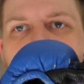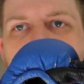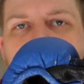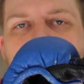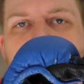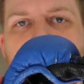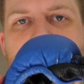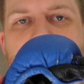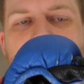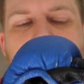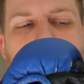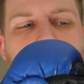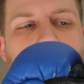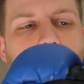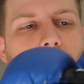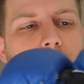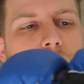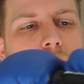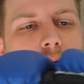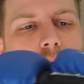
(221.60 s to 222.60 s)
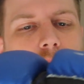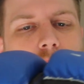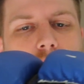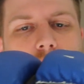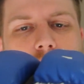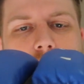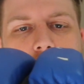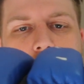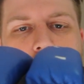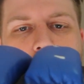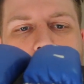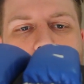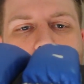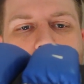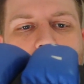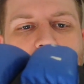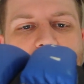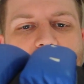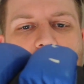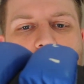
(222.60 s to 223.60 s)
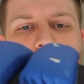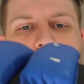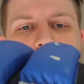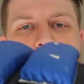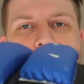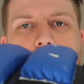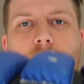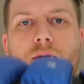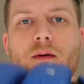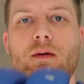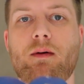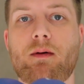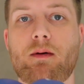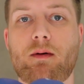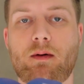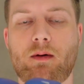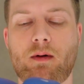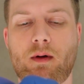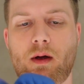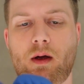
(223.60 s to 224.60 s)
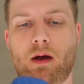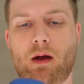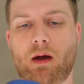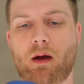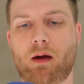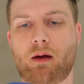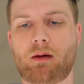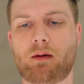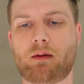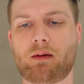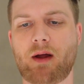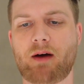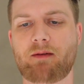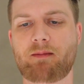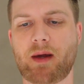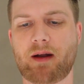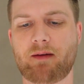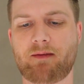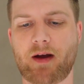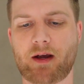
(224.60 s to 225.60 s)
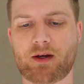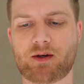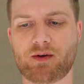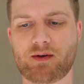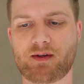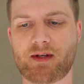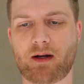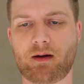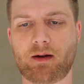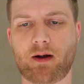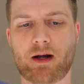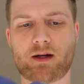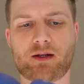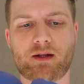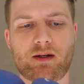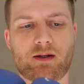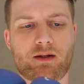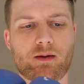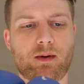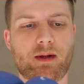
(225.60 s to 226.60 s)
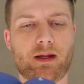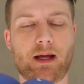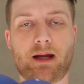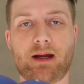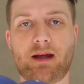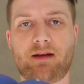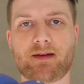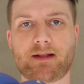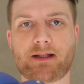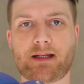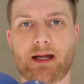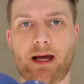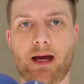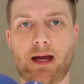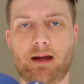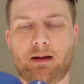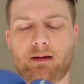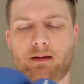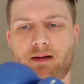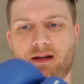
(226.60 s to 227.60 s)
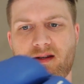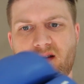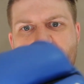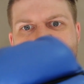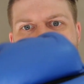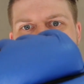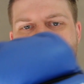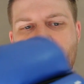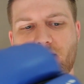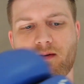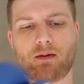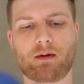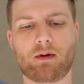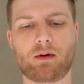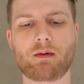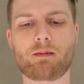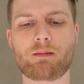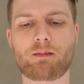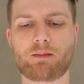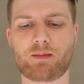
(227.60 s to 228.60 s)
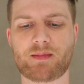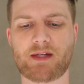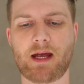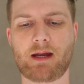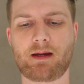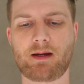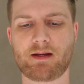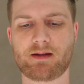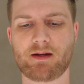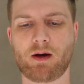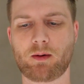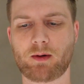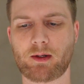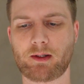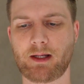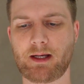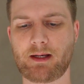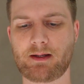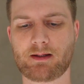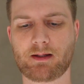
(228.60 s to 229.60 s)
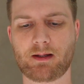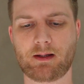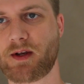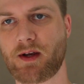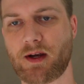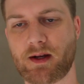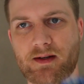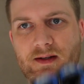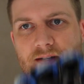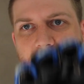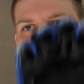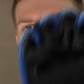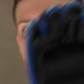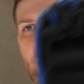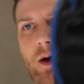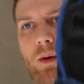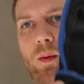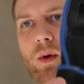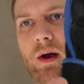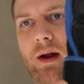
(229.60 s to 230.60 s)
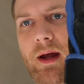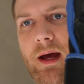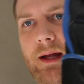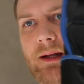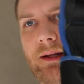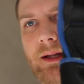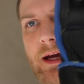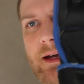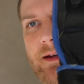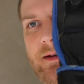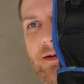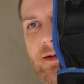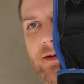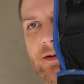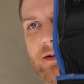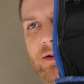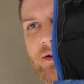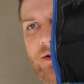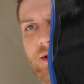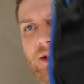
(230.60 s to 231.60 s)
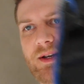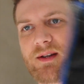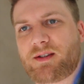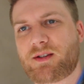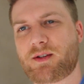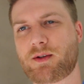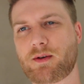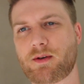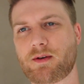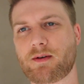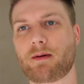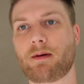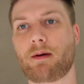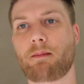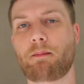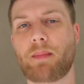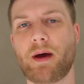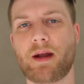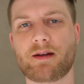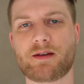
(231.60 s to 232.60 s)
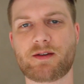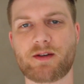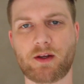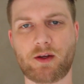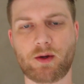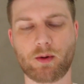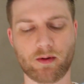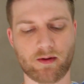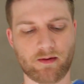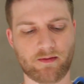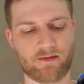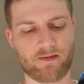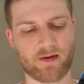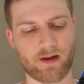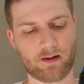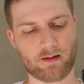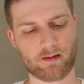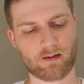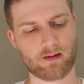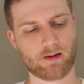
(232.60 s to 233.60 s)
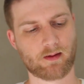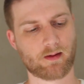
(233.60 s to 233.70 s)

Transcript: which is incredible. There's very few glove manufacturers that are actually doing that even today, and this glove is 10 years old at least. You can see there where it had laces, it's just to better secure the fit.